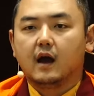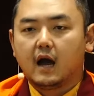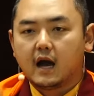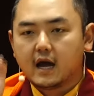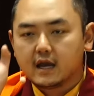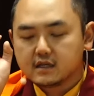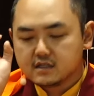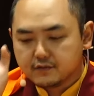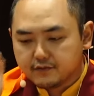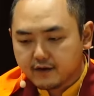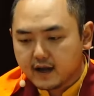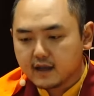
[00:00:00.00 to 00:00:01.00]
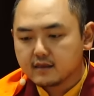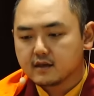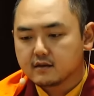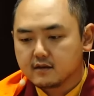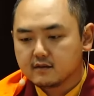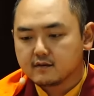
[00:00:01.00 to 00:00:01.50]
I define
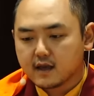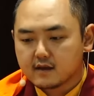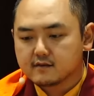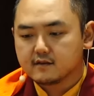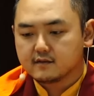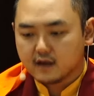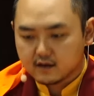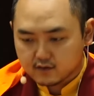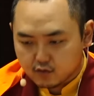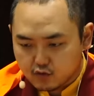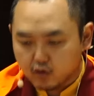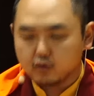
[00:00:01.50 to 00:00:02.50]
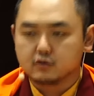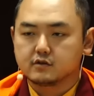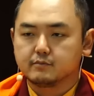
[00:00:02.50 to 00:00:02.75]
that this exists as a gold